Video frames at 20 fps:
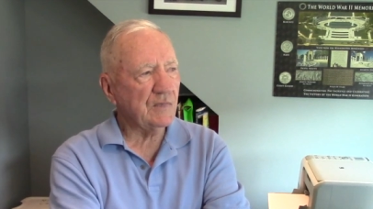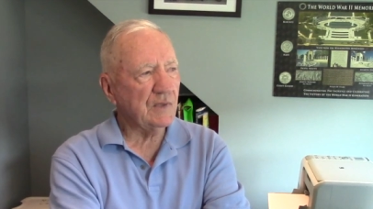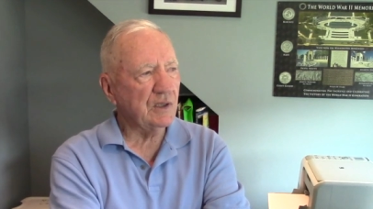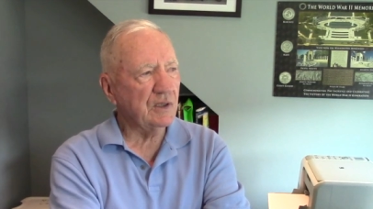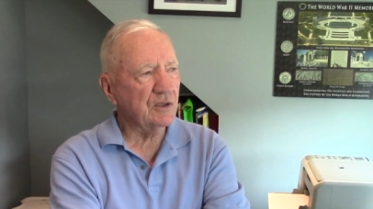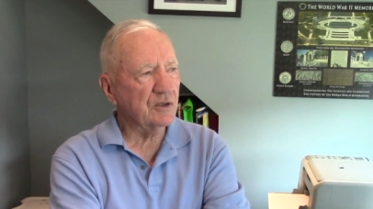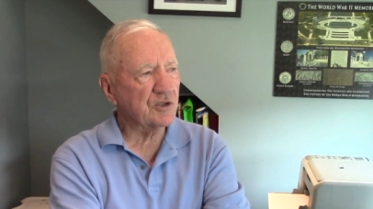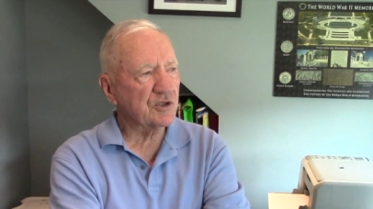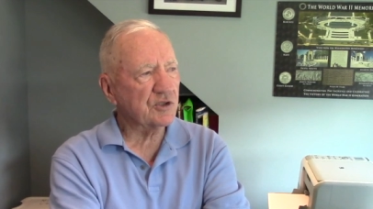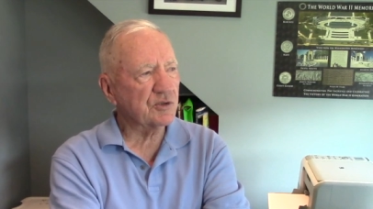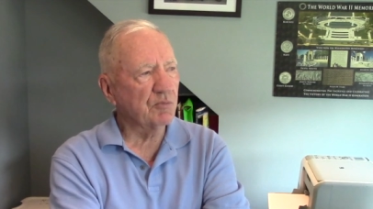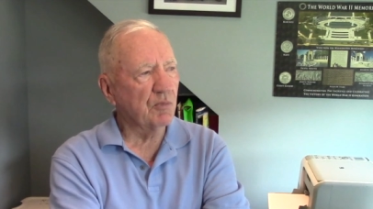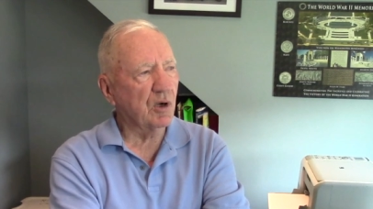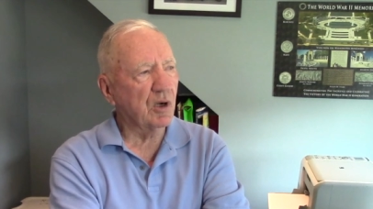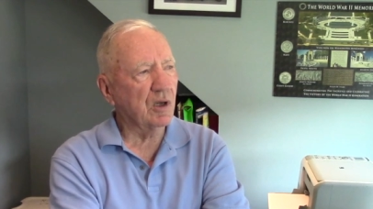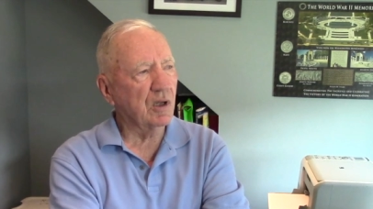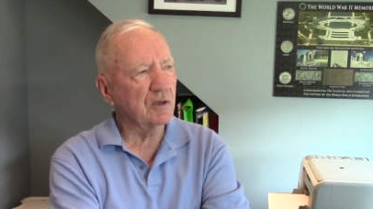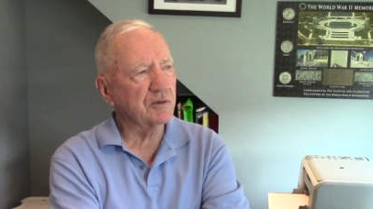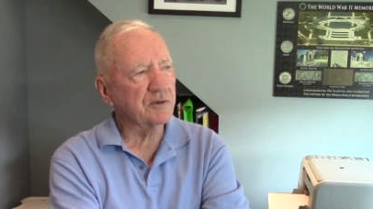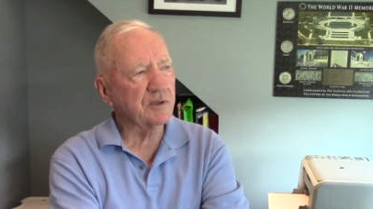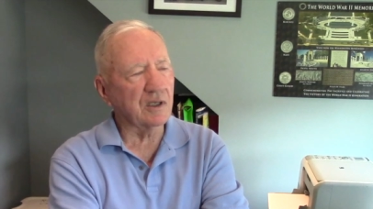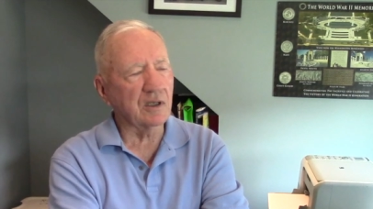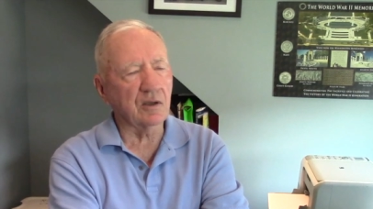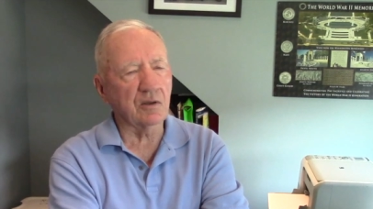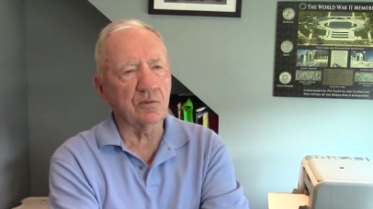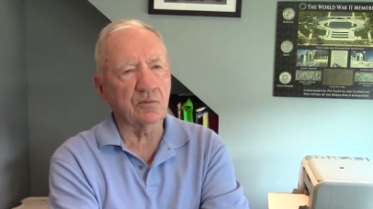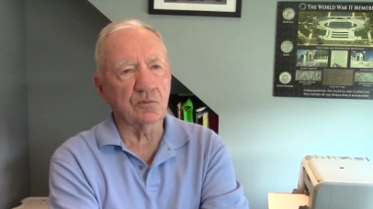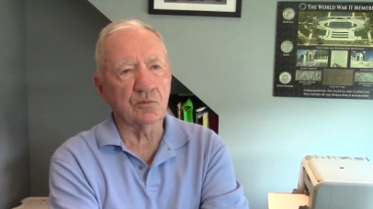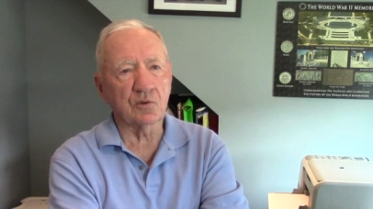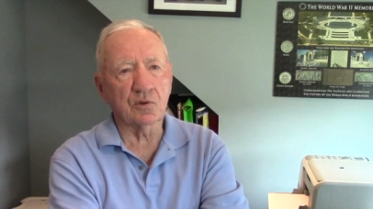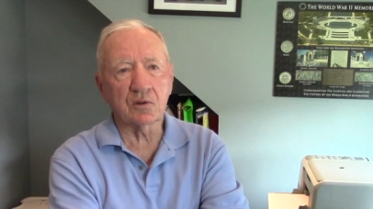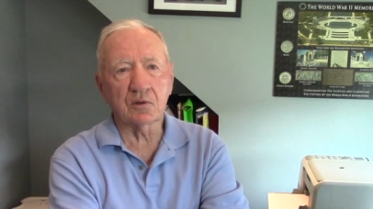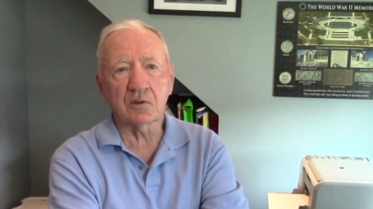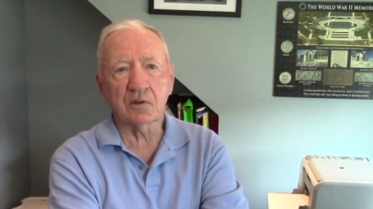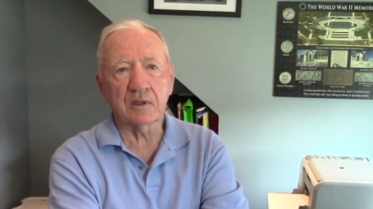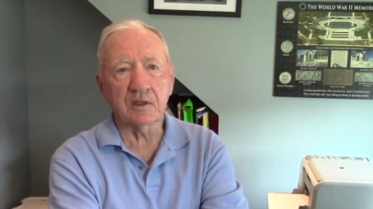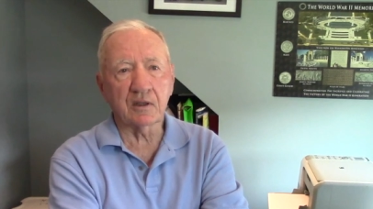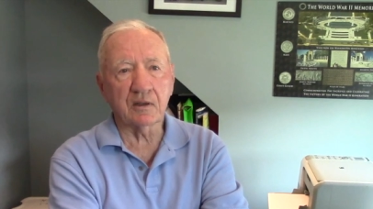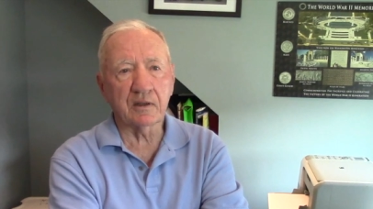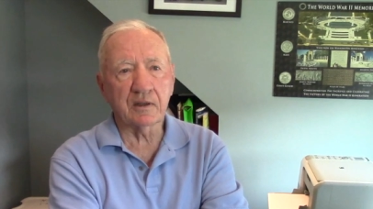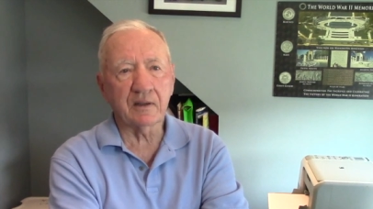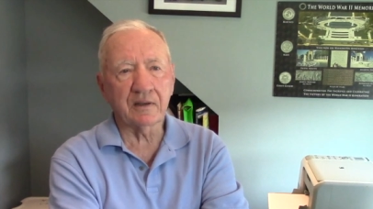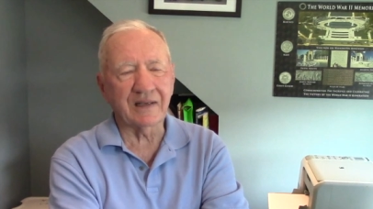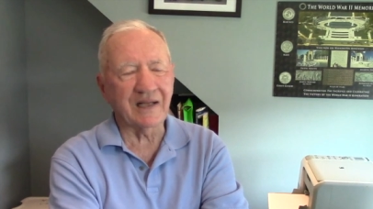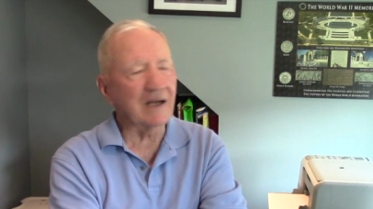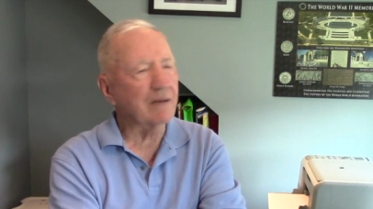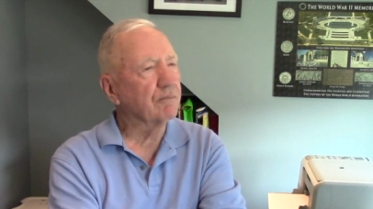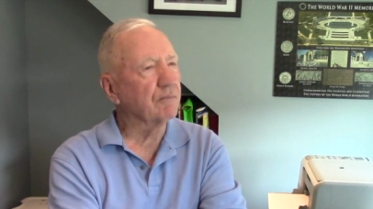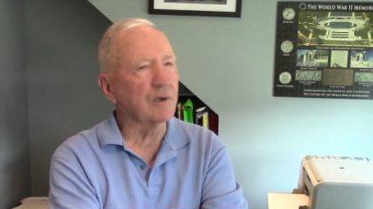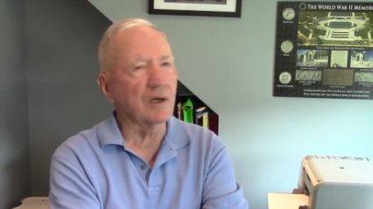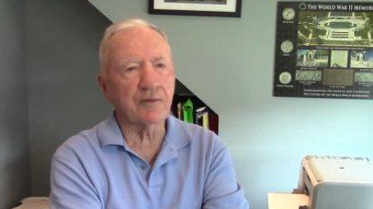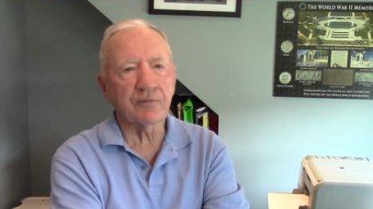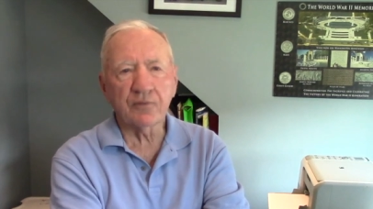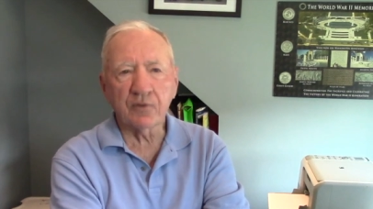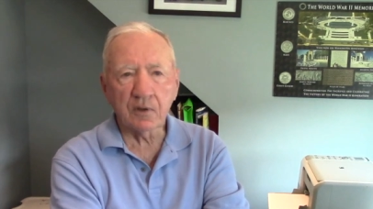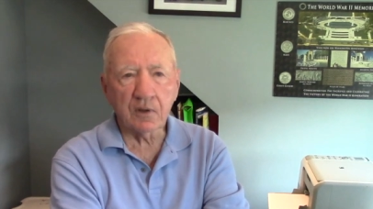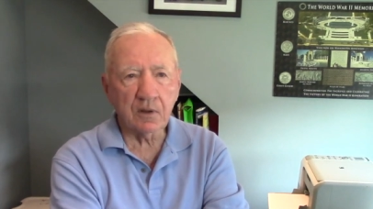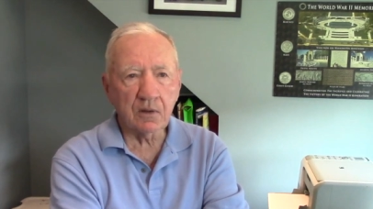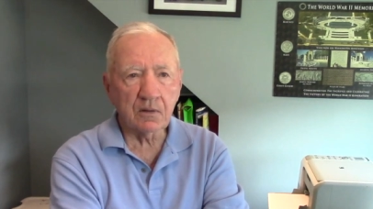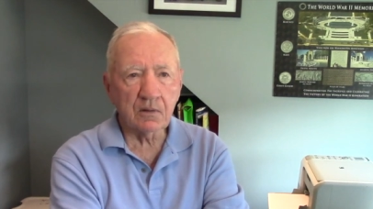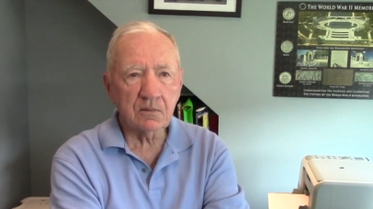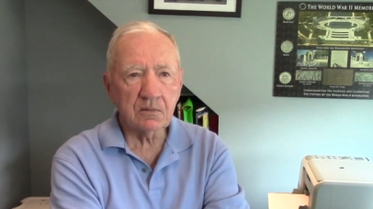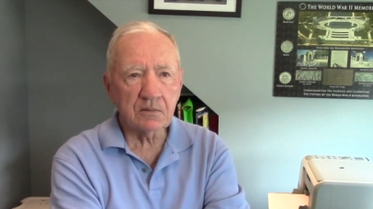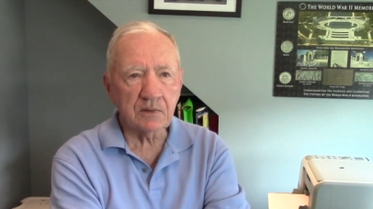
in a small town, rural area, not Buffalo,